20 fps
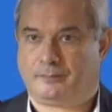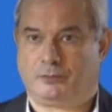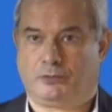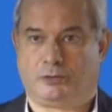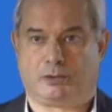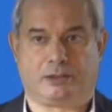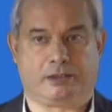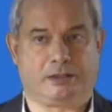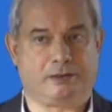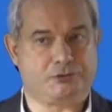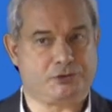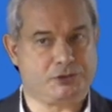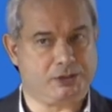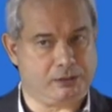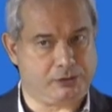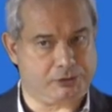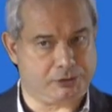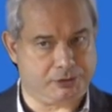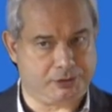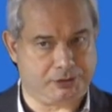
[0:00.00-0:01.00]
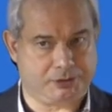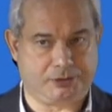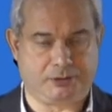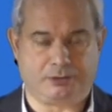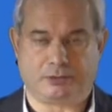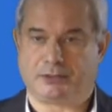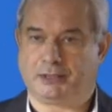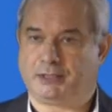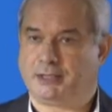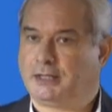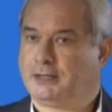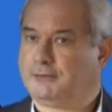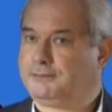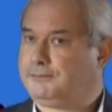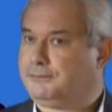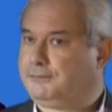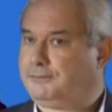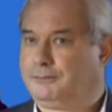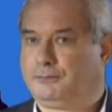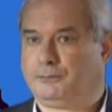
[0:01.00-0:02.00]
You can have shelters, you can have
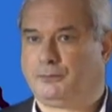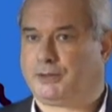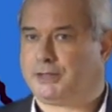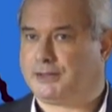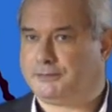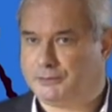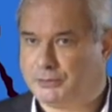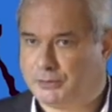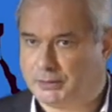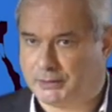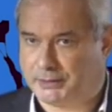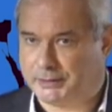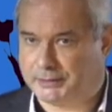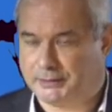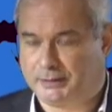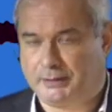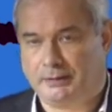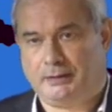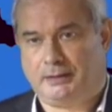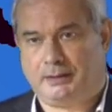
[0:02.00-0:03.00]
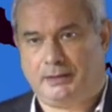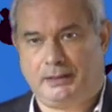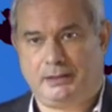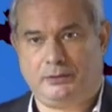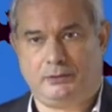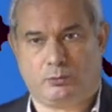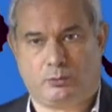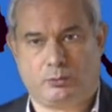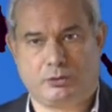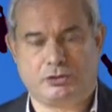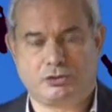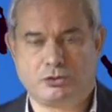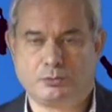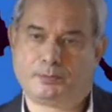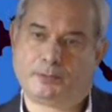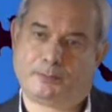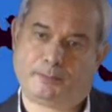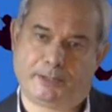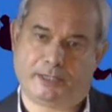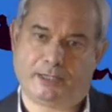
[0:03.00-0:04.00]
whatever you like in order to
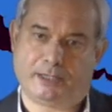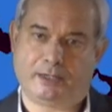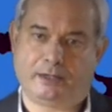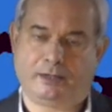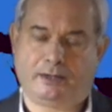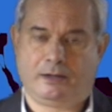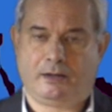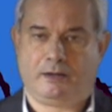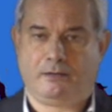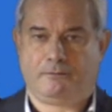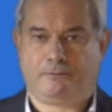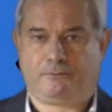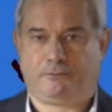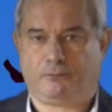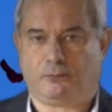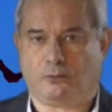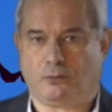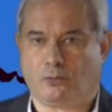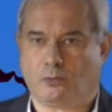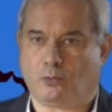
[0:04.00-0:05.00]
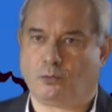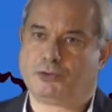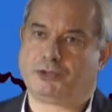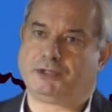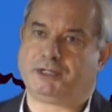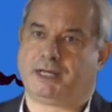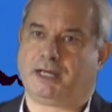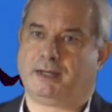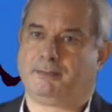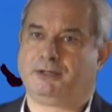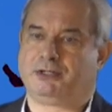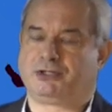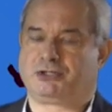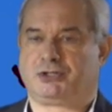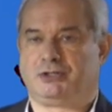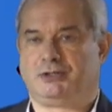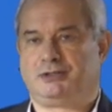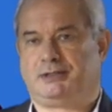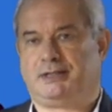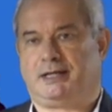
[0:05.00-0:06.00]
prepare for all the damage
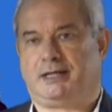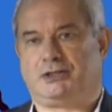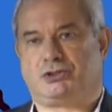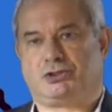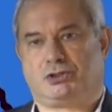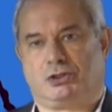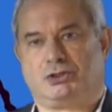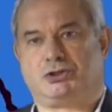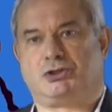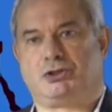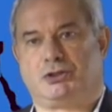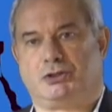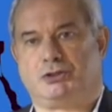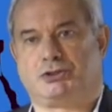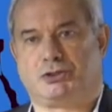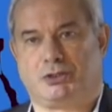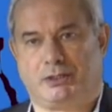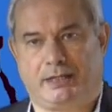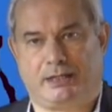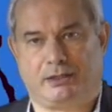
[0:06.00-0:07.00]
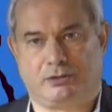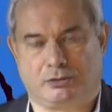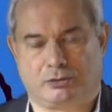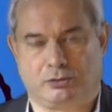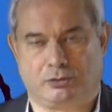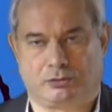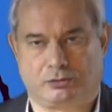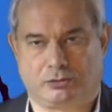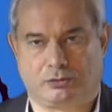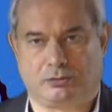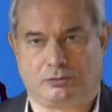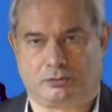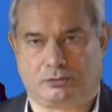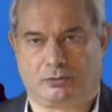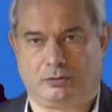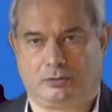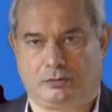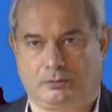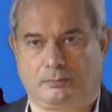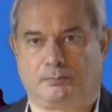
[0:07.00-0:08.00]
that such a tornado could
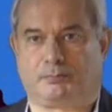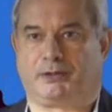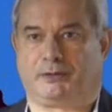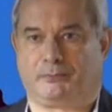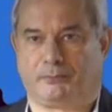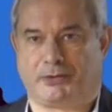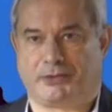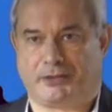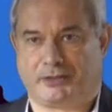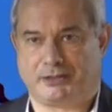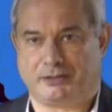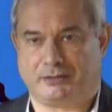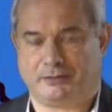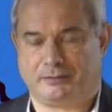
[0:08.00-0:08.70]
bring with it.